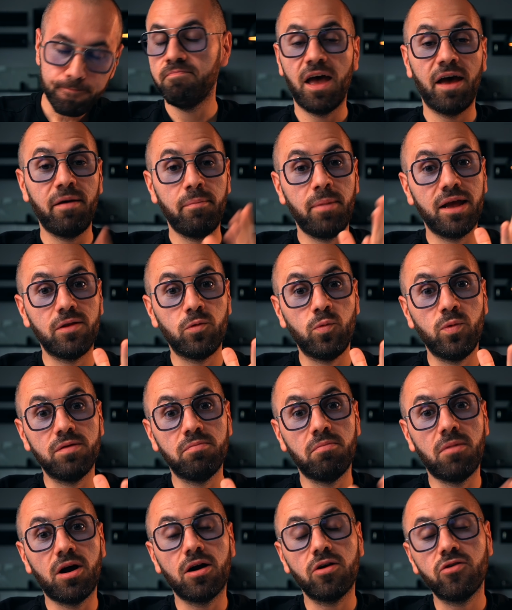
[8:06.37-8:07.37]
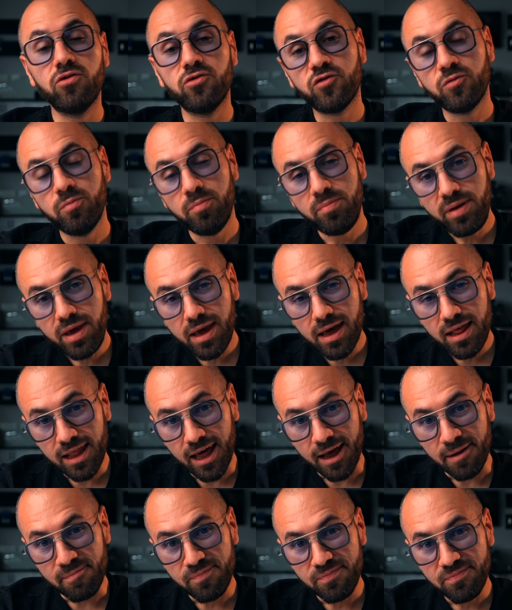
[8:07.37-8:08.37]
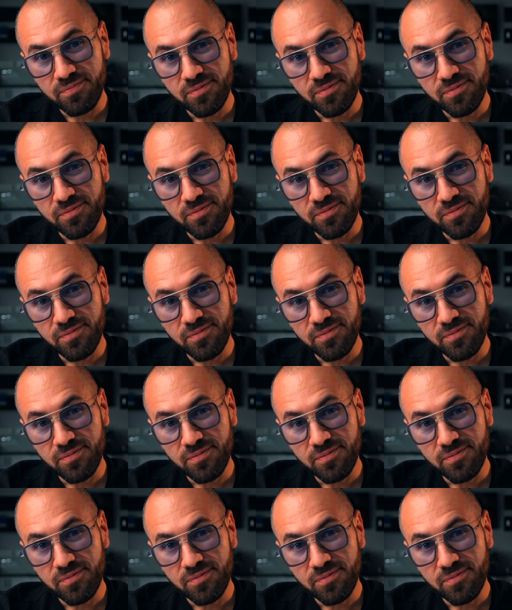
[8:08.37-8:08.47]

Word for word: I met with Markus Biela,